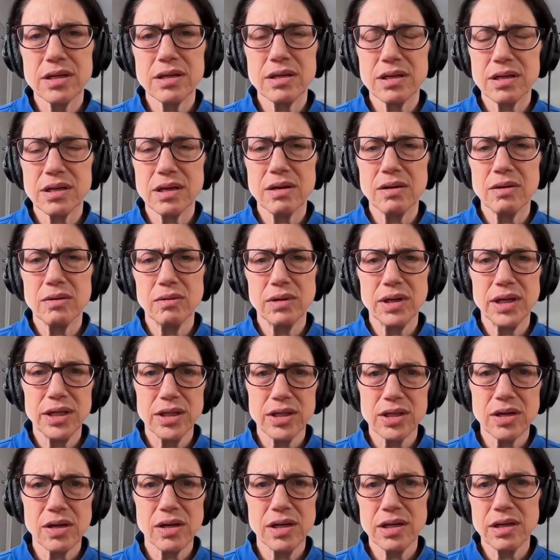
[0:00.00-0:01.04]
So
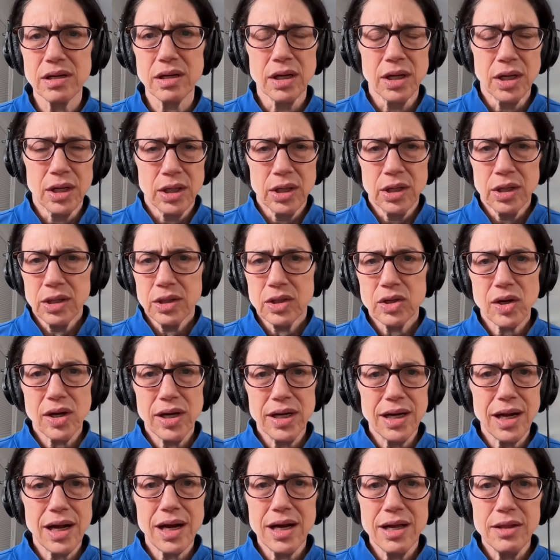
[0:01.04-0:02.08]
he's going to try
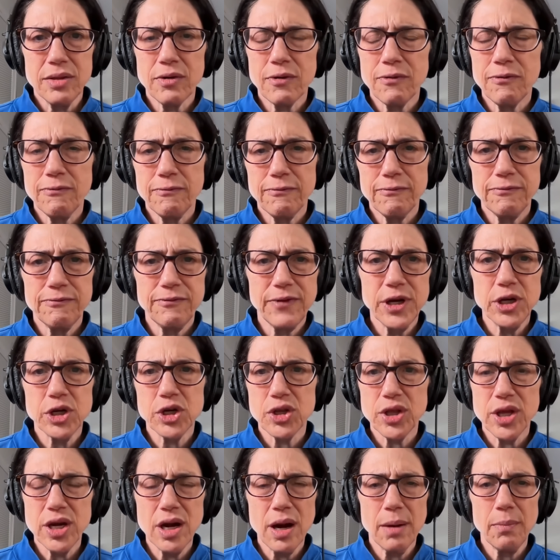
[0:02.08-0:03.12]
to either fudge
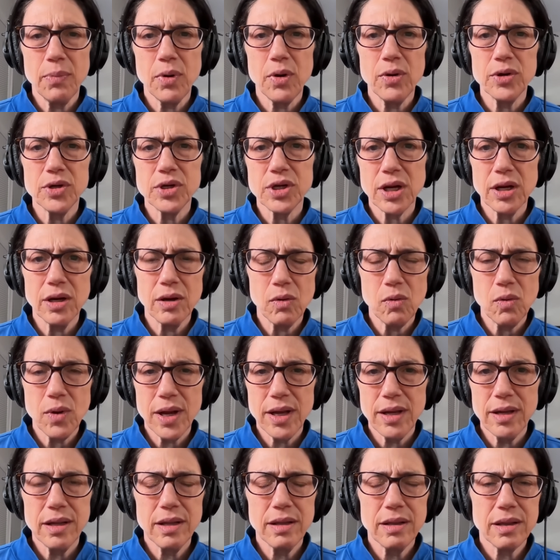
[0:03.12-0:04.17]
the numbers in a
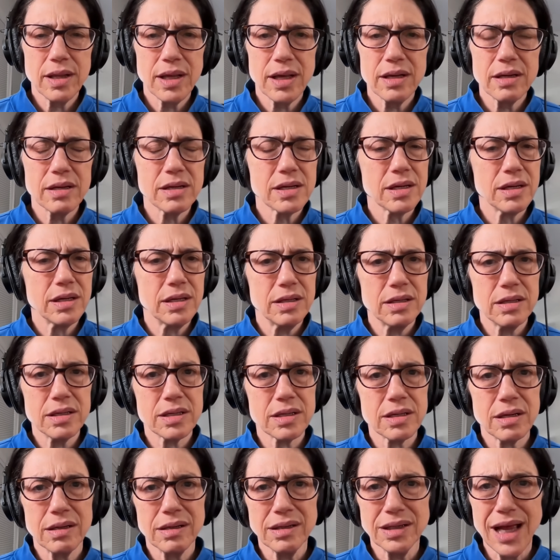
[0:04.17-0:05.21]
way that is
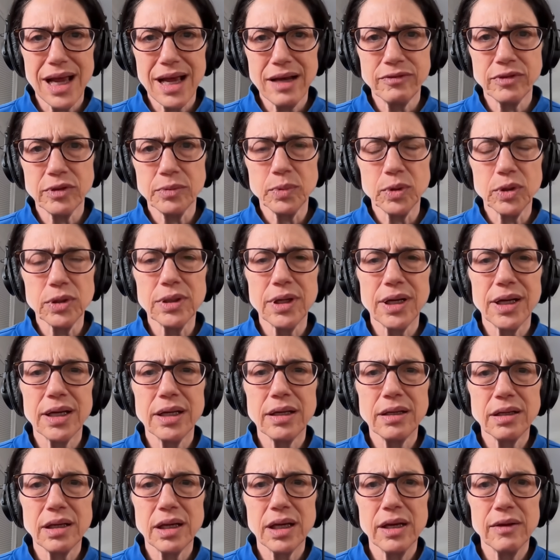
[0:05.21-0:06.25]
laughable
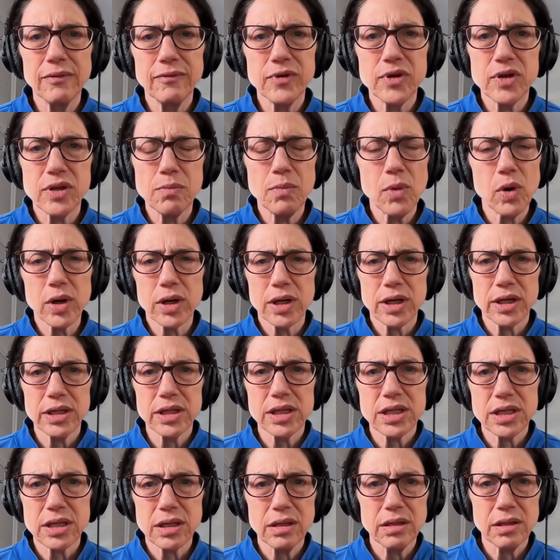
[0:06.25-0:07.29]
and gives the
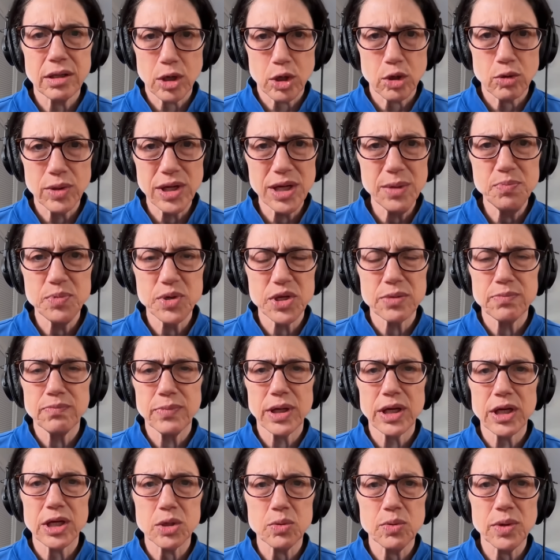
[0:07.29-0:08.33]
markets the creeps,
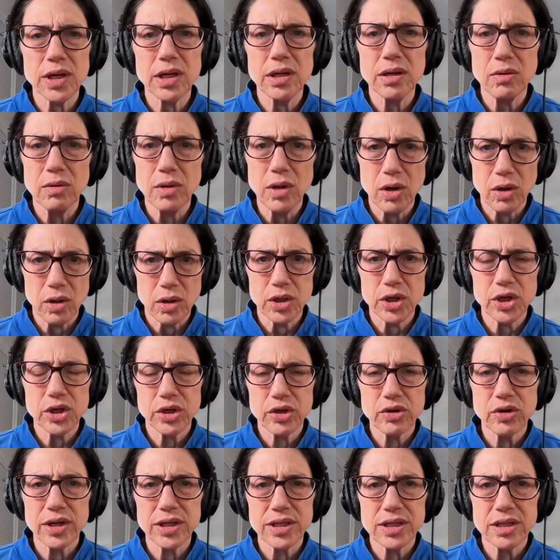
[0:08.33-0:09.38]
because we can no longer
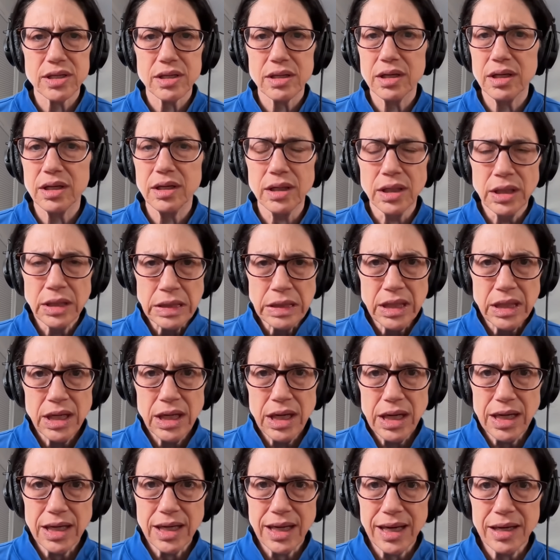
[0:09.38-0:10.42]
trust the
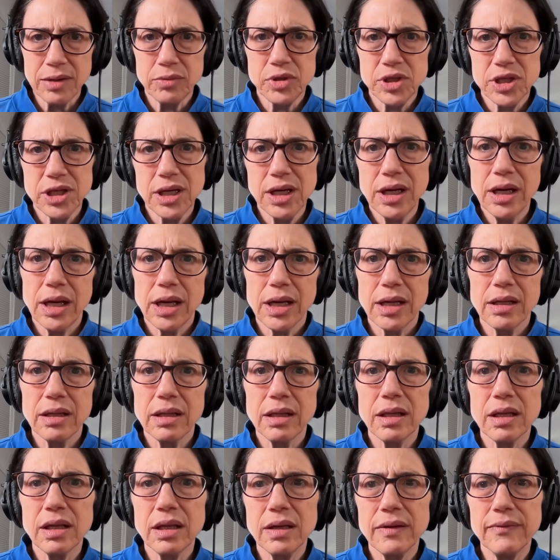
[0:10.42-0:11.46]
accounting
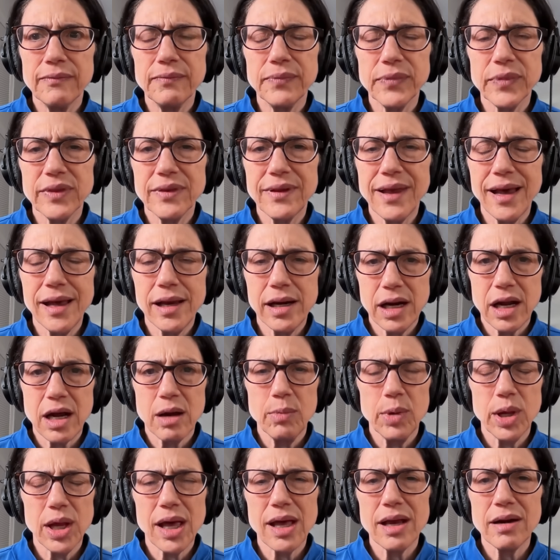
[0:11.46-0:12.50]
and the data
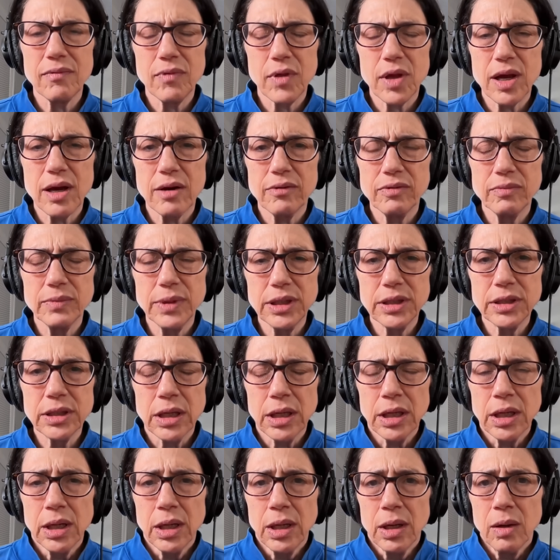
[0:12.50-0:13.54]
coming out of the government,
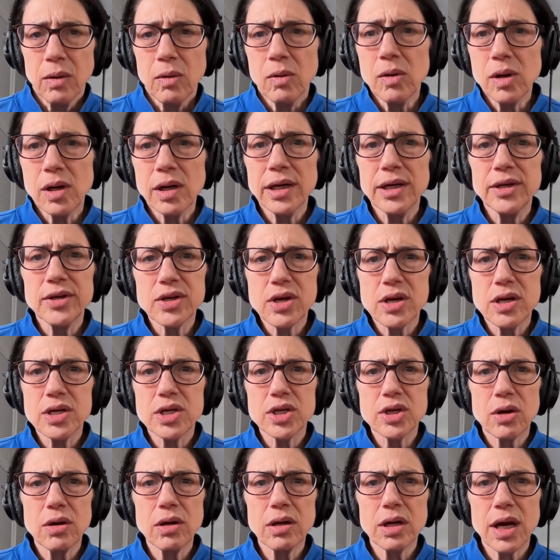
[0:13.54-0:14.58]
or he's going to
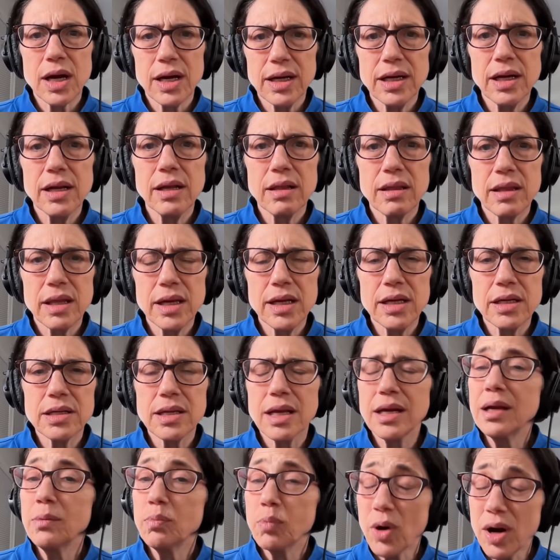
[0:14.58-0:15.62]
start cutting things
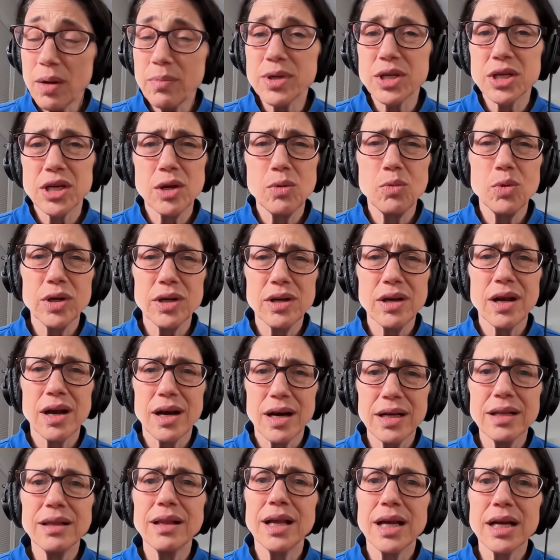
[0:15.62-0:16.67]
that he promised he wouldn't
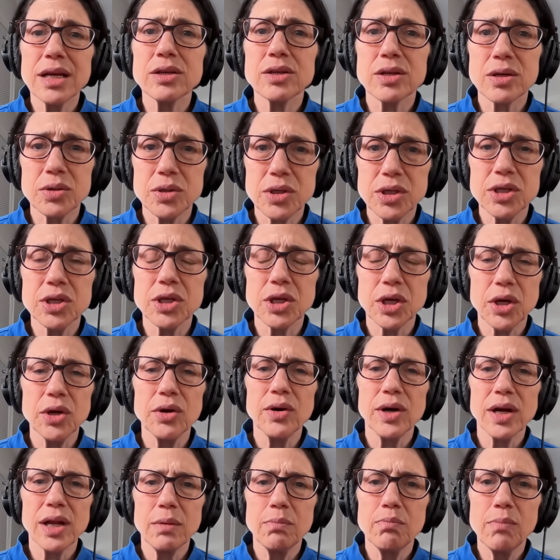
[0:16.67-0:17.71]
cut, like Social
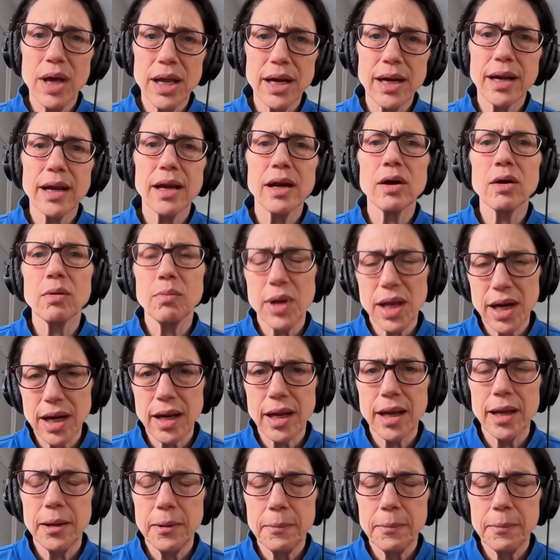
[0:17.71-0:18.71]
Security, Medicare, Medicaid.